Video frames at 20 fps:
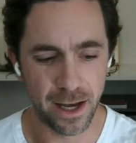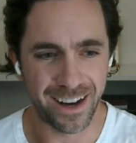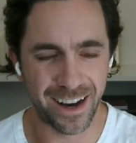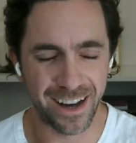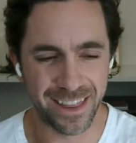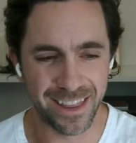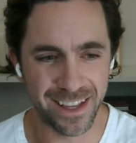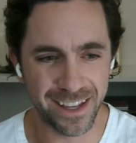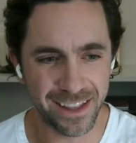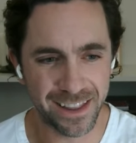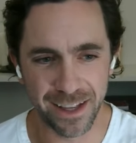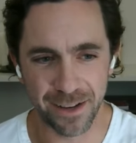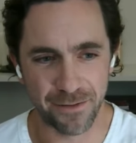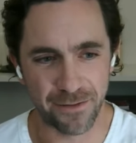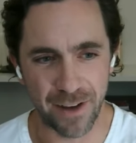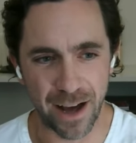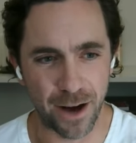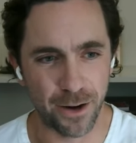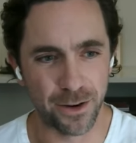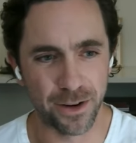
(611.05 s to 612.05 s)
I think
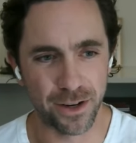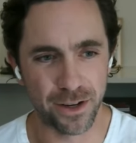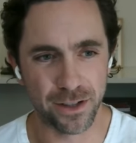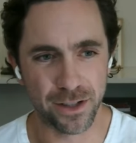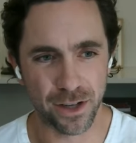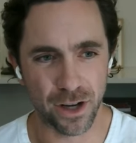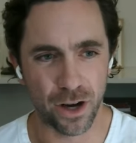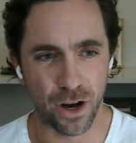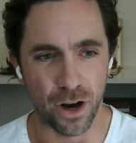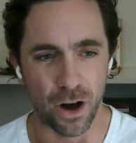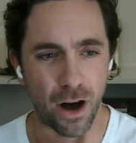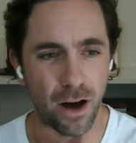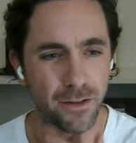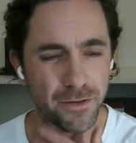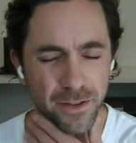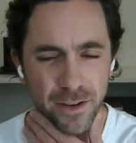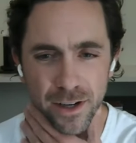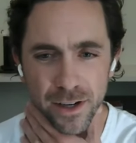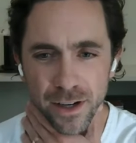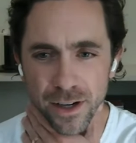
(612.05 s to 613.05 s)
that founders
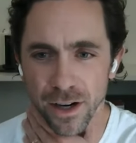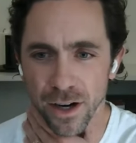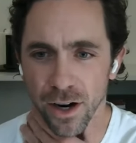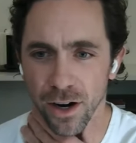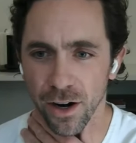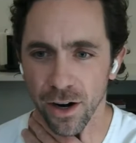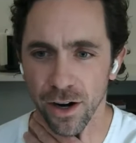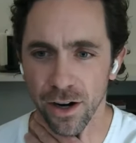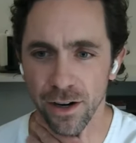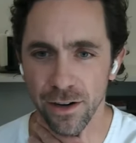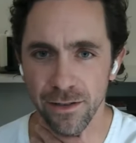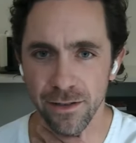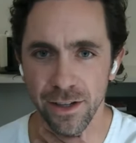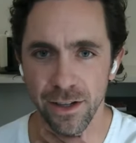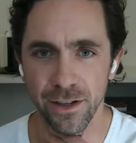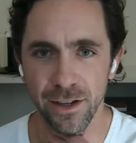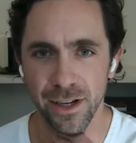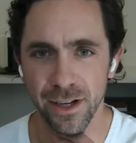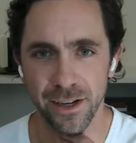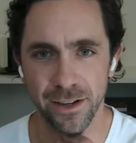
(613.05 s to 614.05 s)
often are,
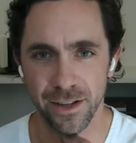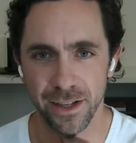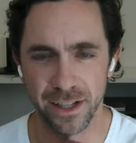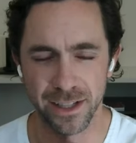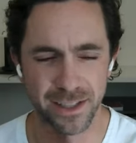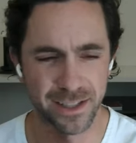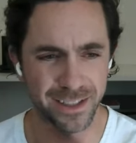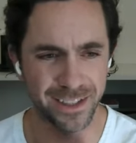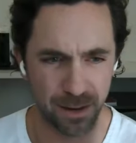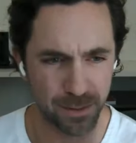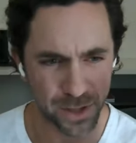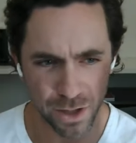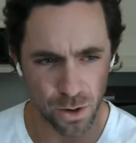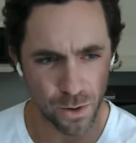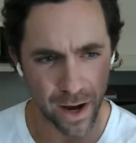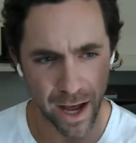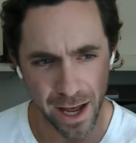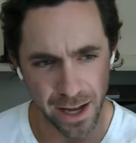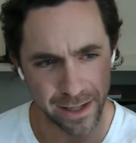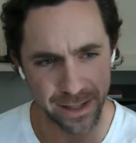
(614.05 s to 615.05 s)
you hear this, I'm
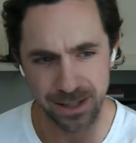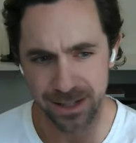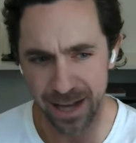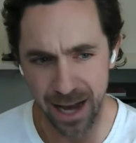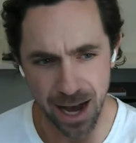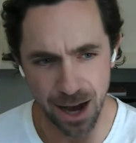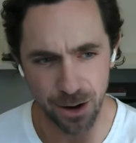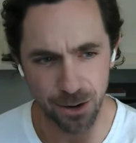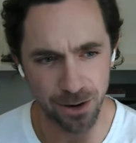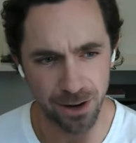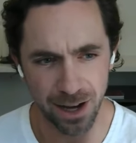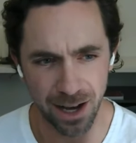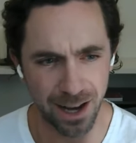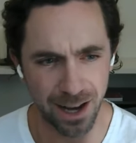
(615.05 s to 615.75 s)
so heads down.